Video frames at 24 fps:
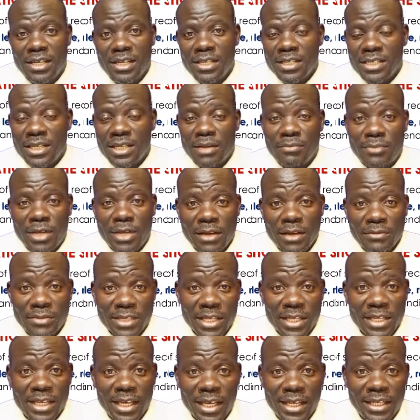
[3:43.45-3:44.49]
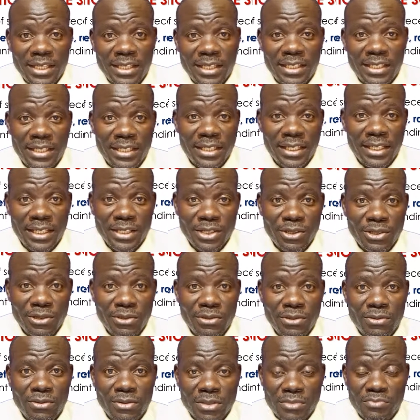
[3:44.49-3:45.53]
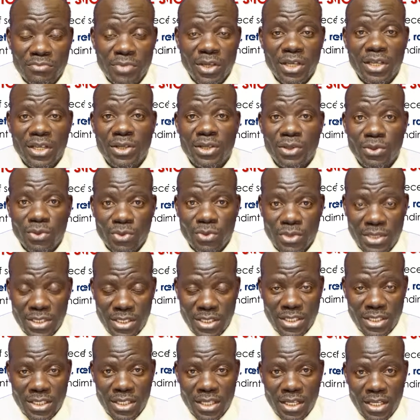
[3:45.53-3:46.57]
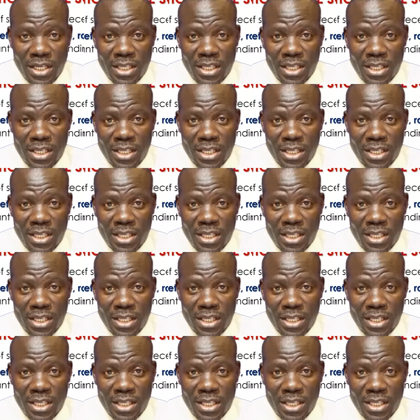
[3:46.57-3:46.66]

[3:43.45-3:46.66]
Sometimes again the radio was being used